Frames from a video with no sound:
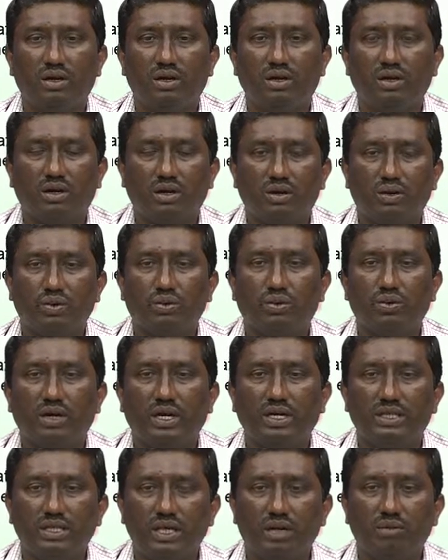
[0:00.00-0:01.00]
are to
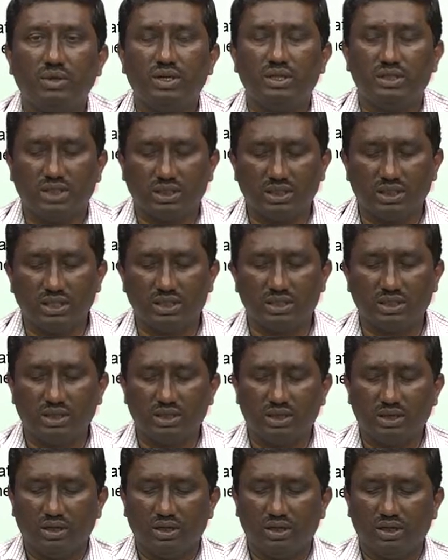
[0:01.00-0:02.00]
examine, such as
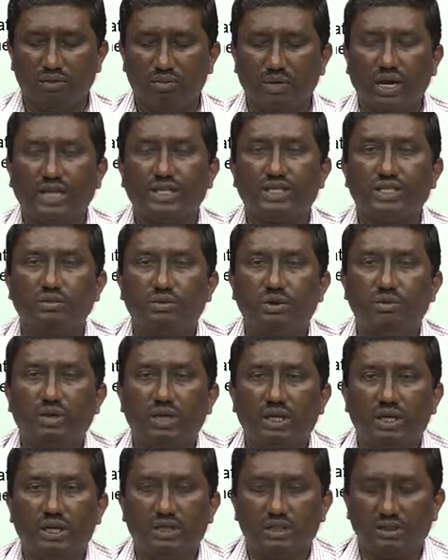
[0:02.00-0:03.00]
the maximum
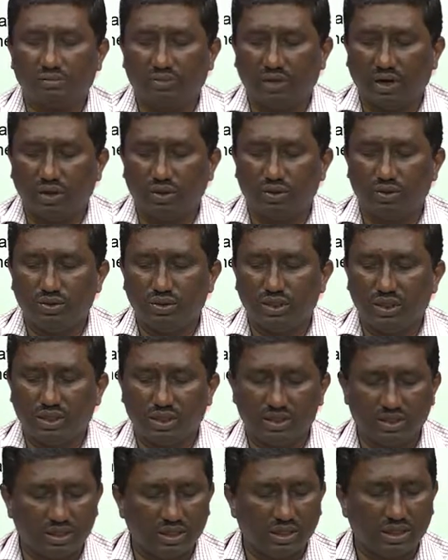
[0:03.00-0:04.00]
in case of hydro
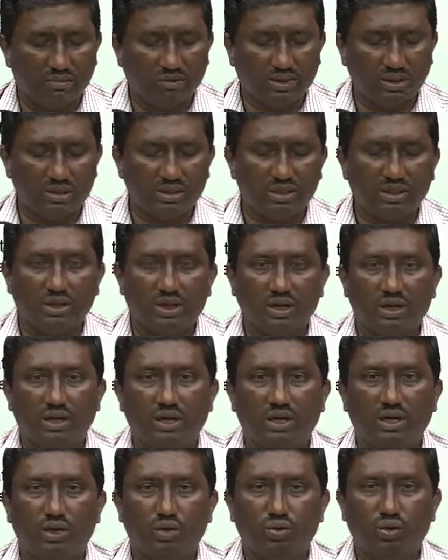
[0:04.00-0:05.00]
generation levels.
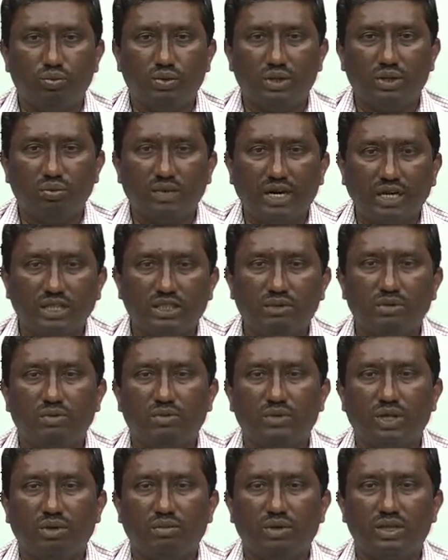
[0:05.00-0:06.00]
It could be the maximum
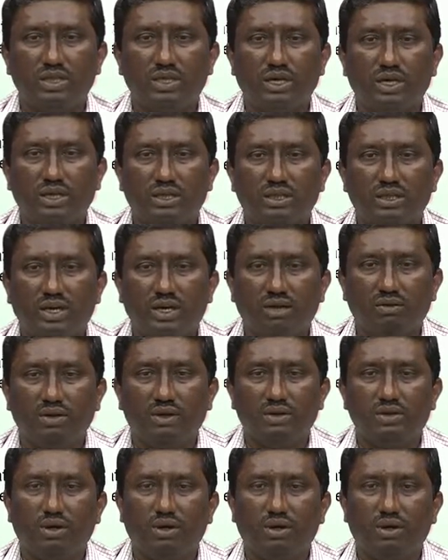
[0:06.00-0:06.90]
thermal generation levels,